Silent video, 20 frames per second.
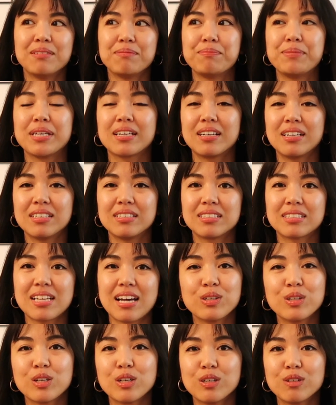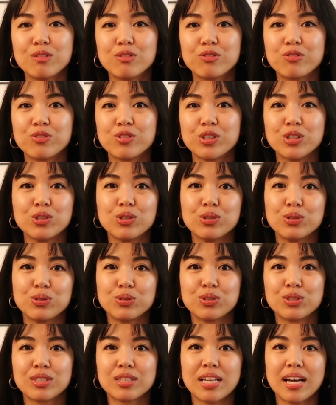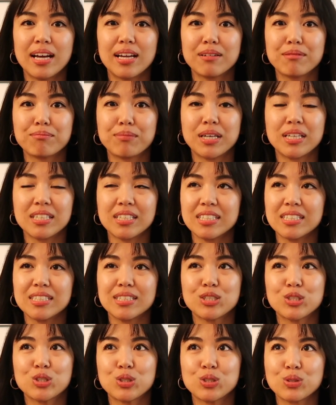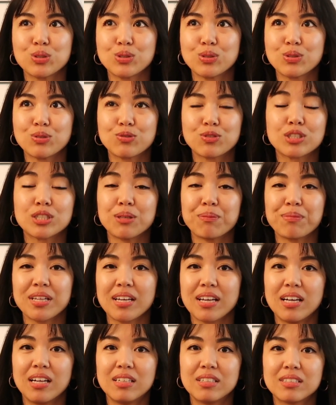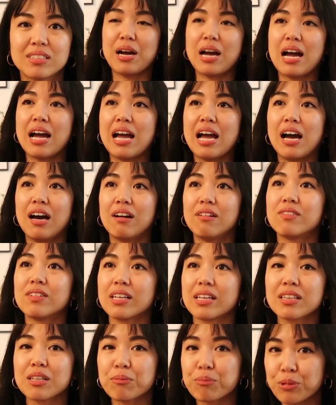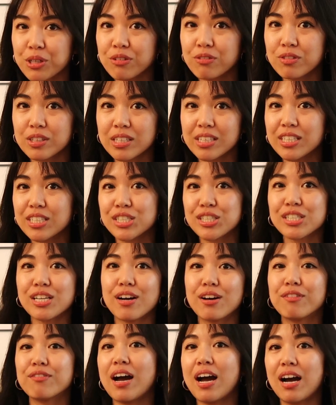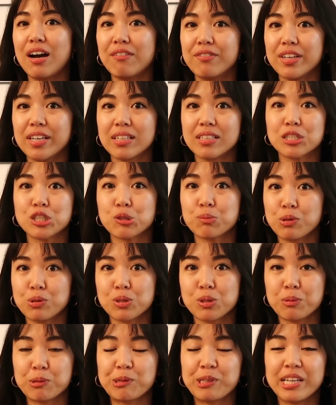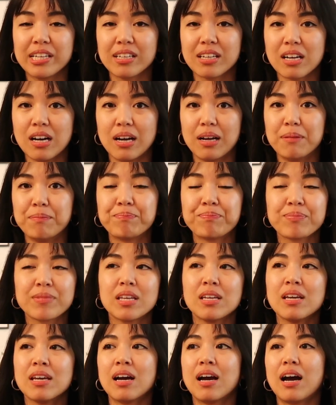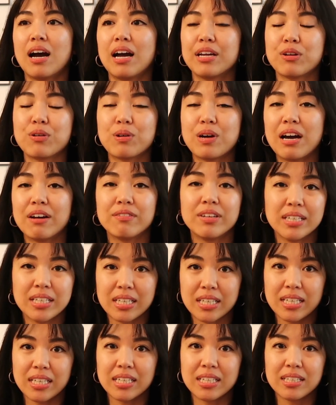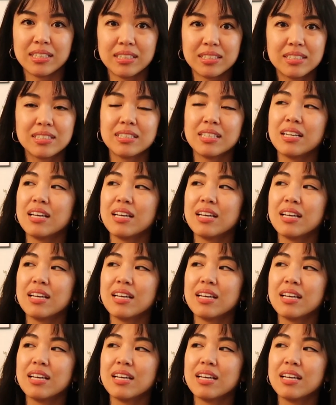because I could have used that money to for something else. I have like the privilege of having disposable income. I don't have any kids.